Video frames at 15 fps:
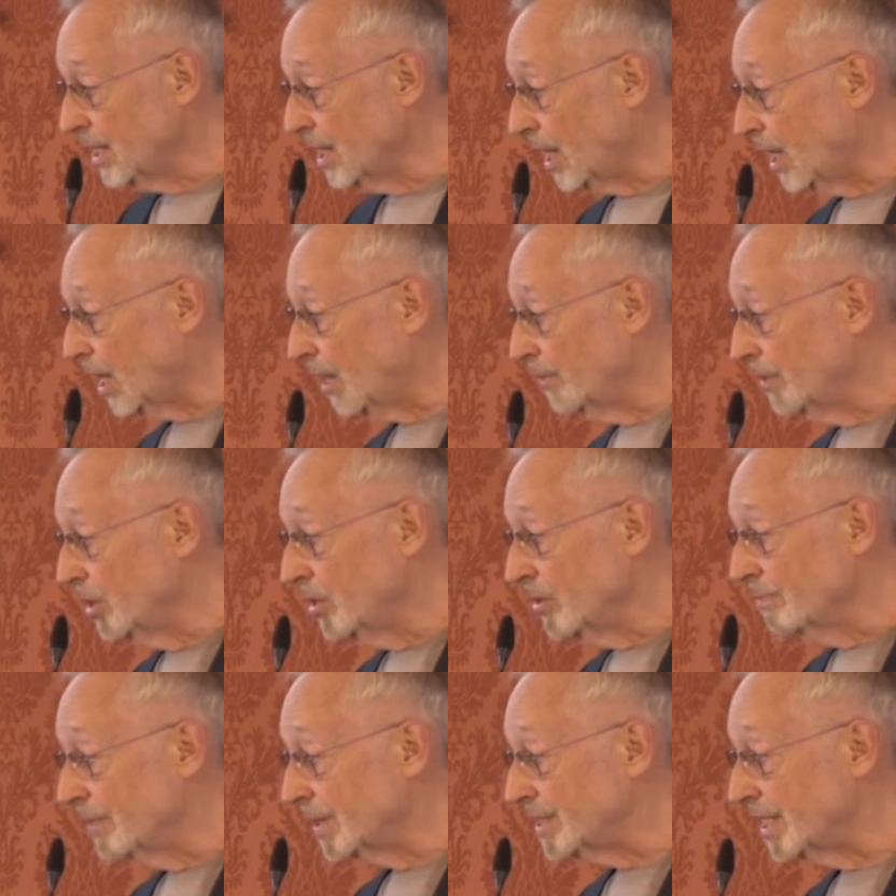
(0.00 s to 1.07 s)

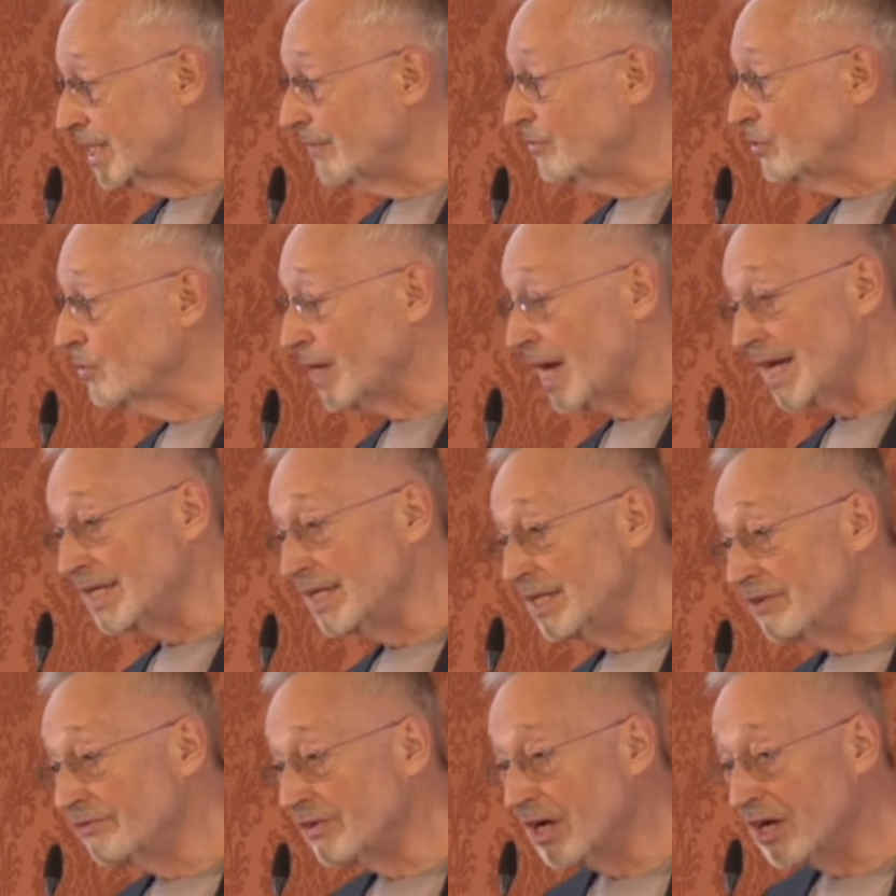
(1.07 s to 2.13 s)
But to give you an
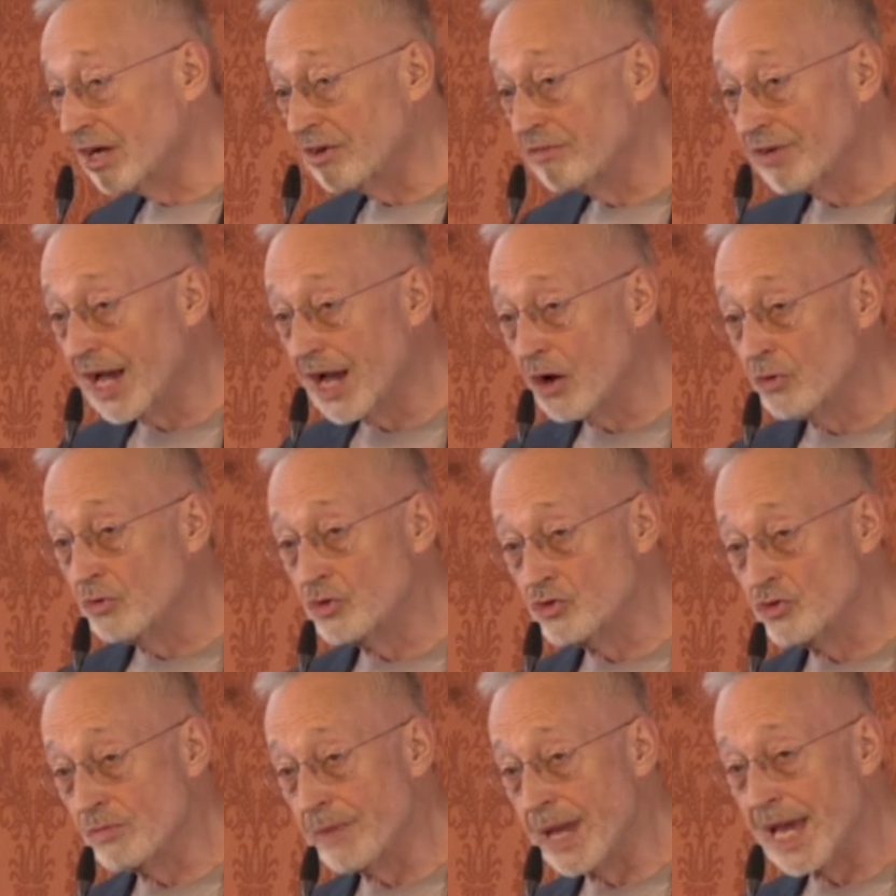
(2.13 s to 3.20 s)
idea of how
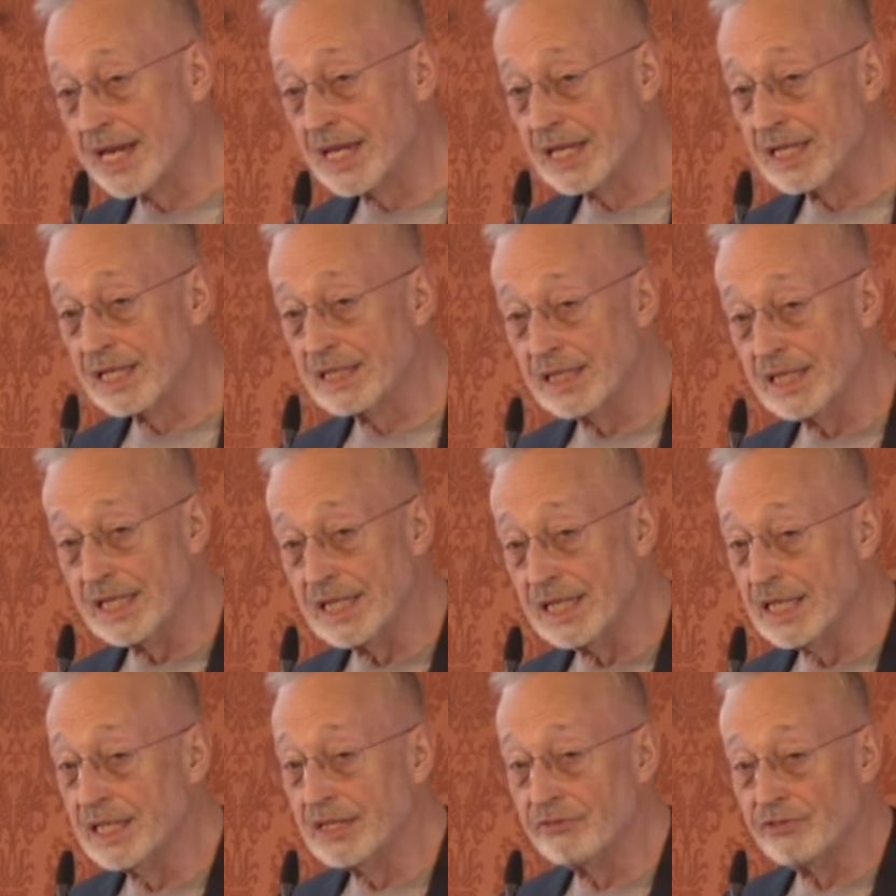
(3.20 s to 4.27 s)
dramatically
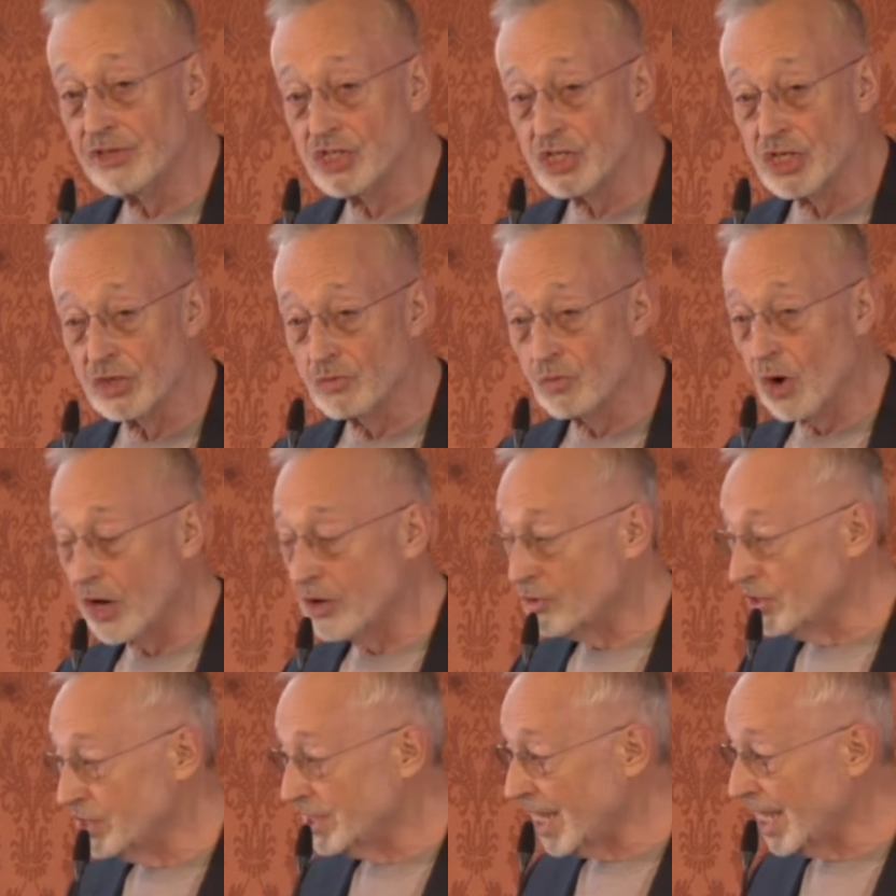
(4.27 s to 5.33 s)
inefficient
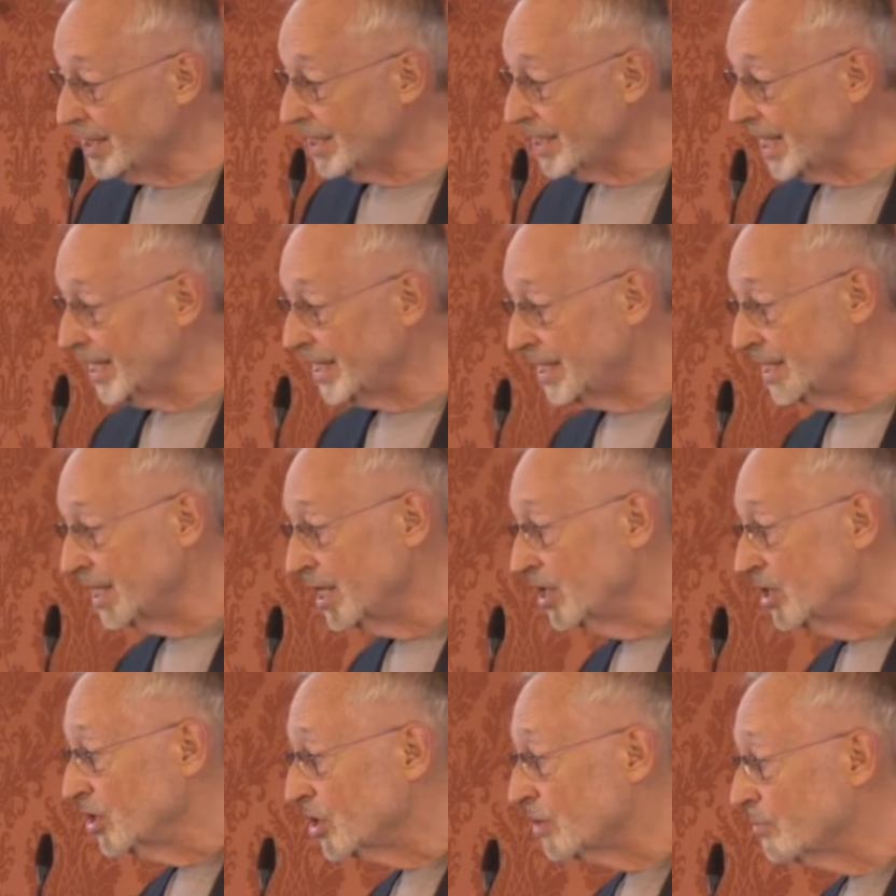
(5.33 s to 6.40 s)
water is allocated,
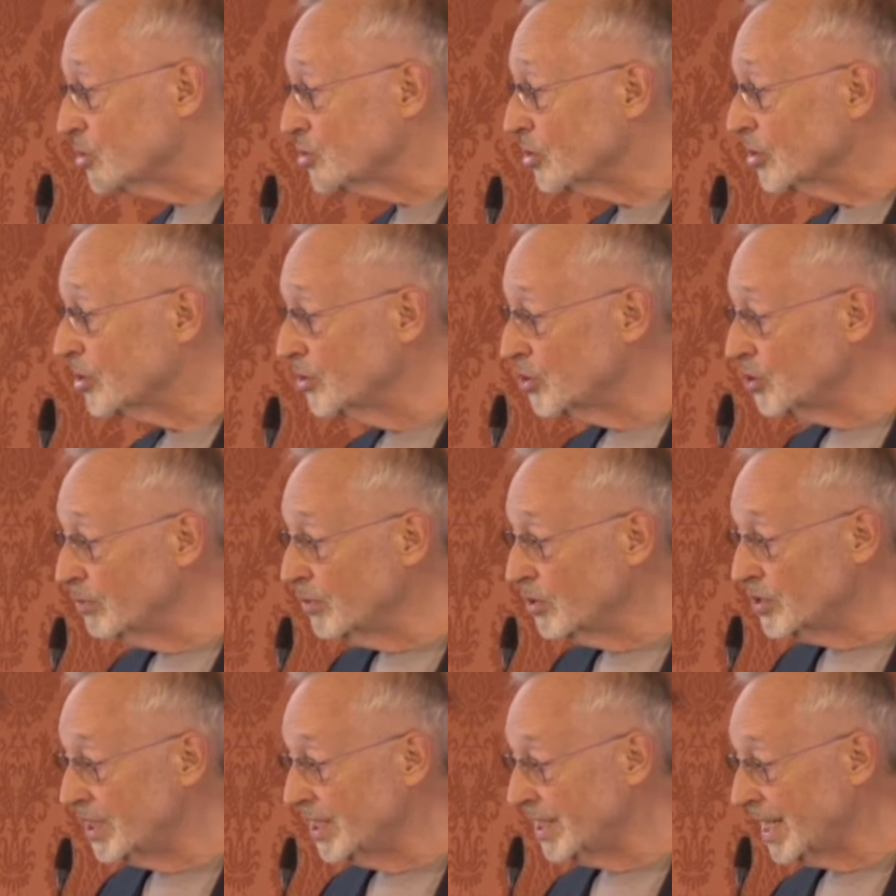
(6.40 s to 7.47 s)
commercial
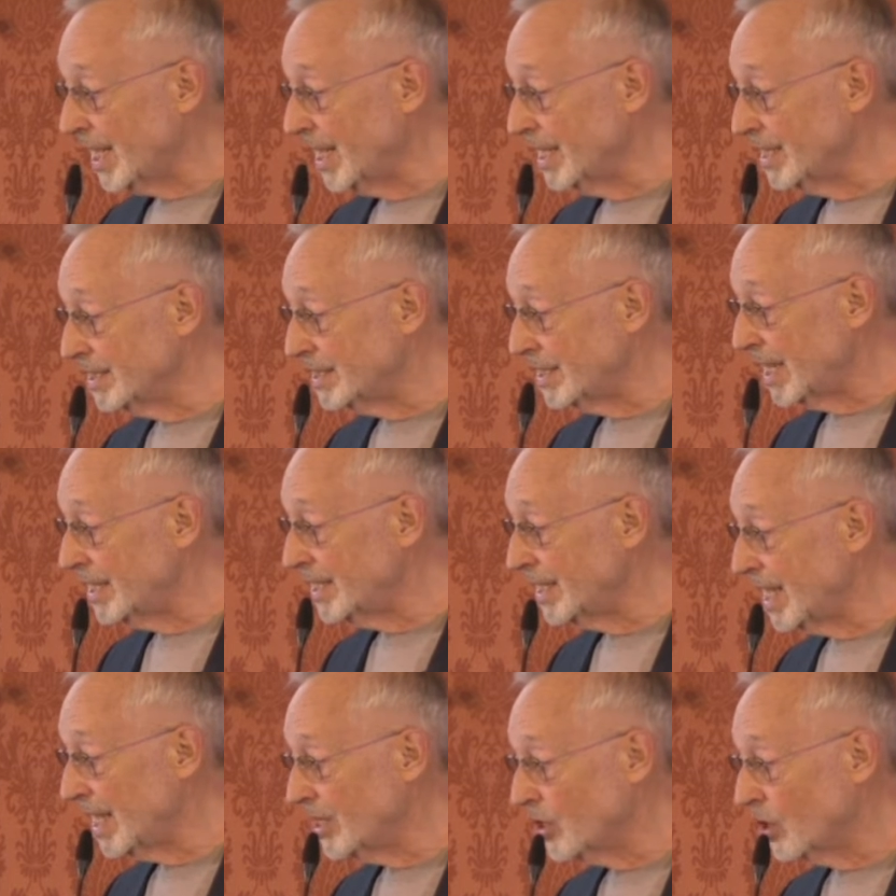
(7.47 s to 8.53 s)
consumers in San
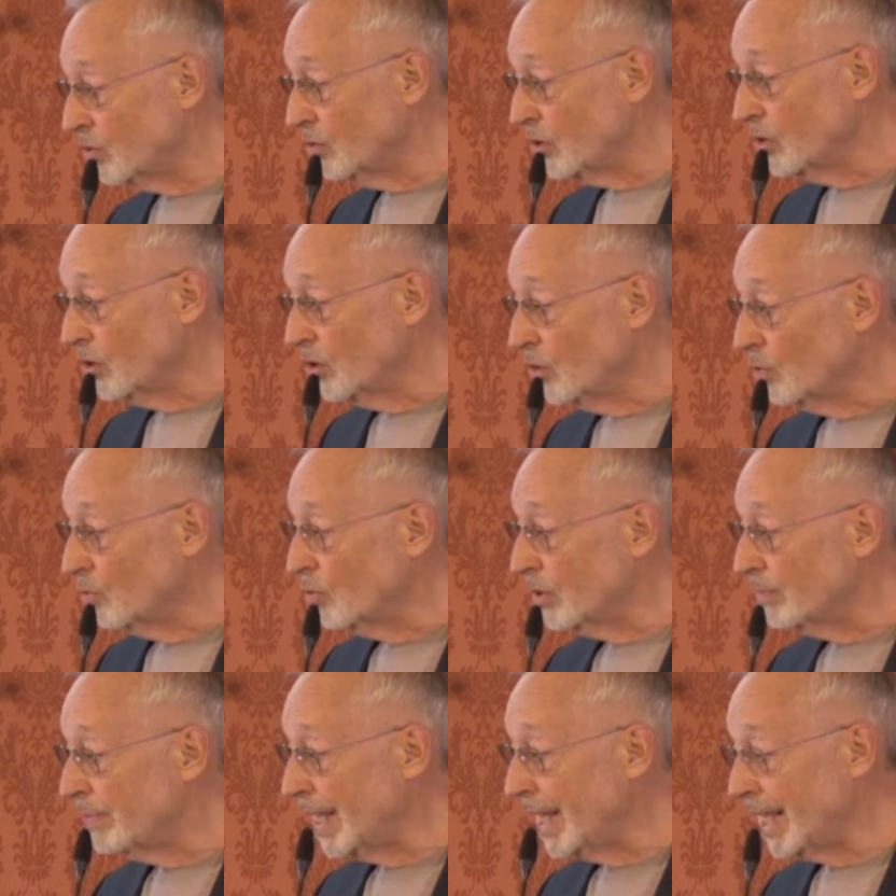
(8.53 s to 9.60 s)
Diego were
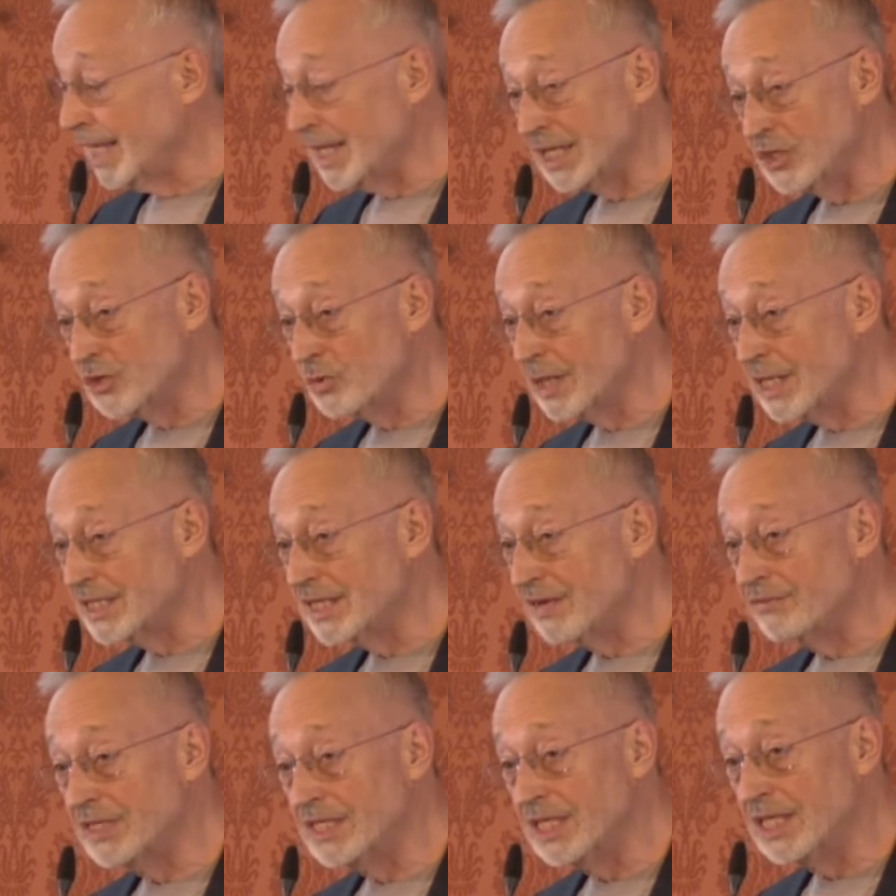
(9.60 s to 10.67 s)
paying in
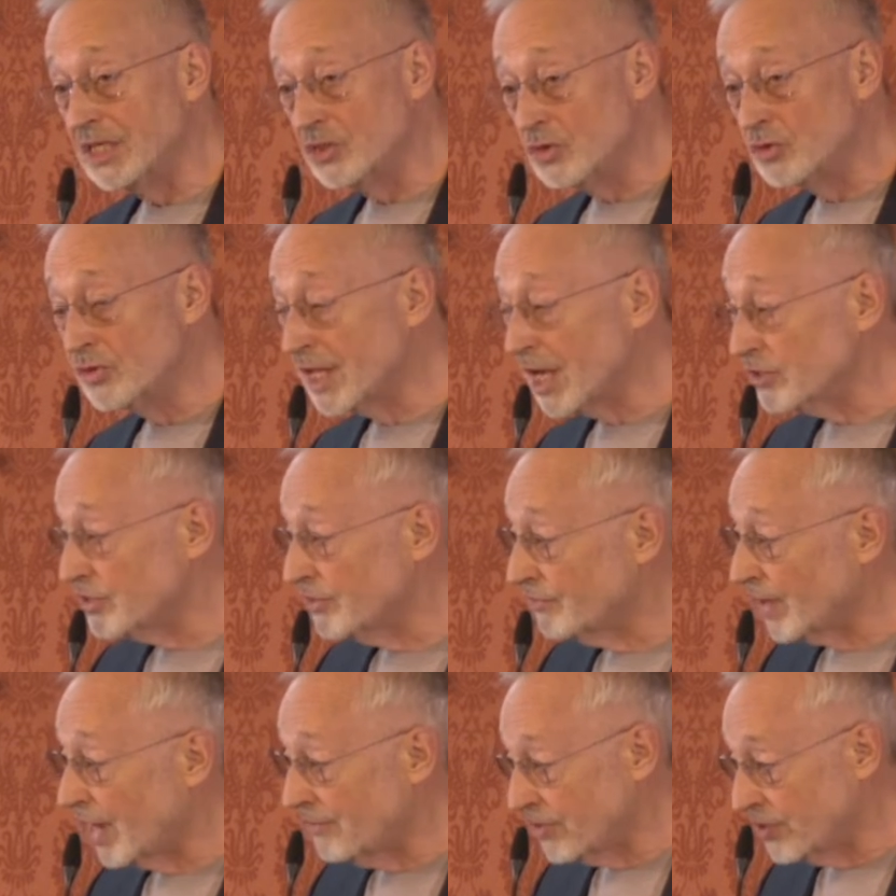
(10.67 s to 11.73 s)
2017
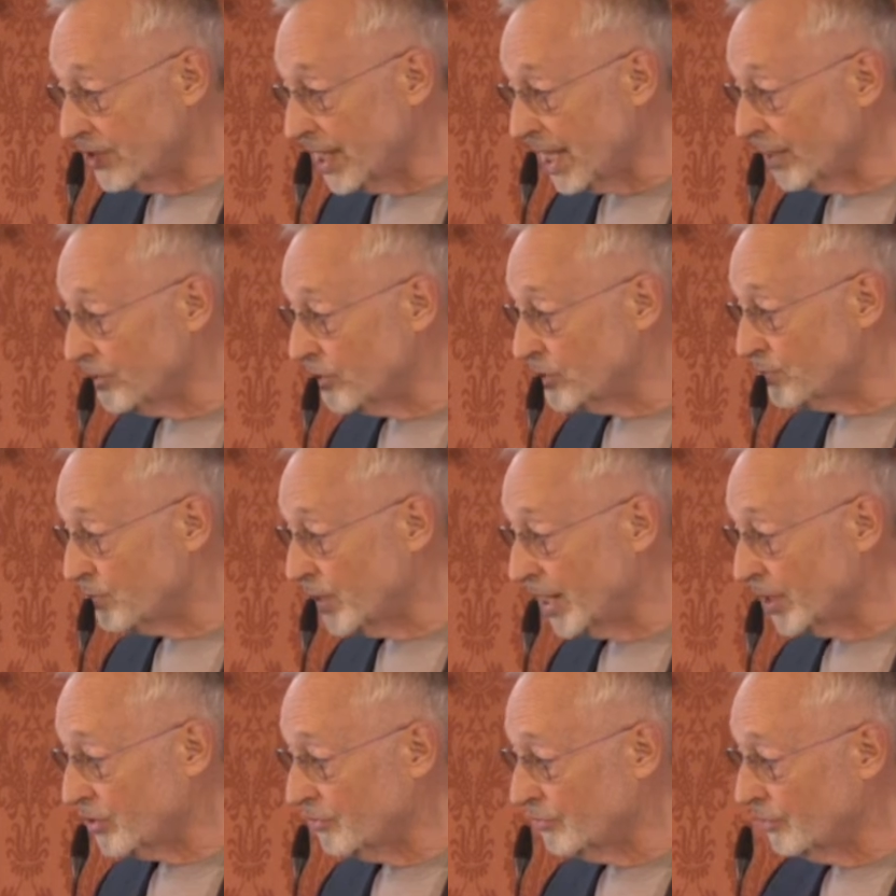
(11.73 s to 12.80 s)
$2,500 per
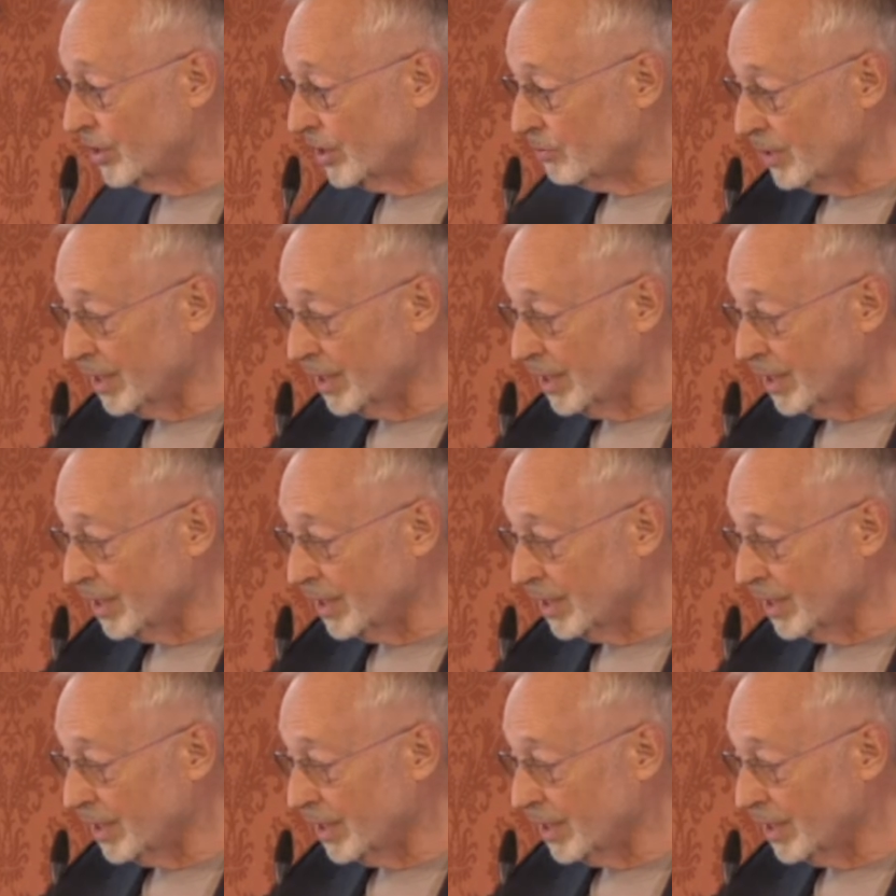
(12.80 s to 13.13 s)
acre foot.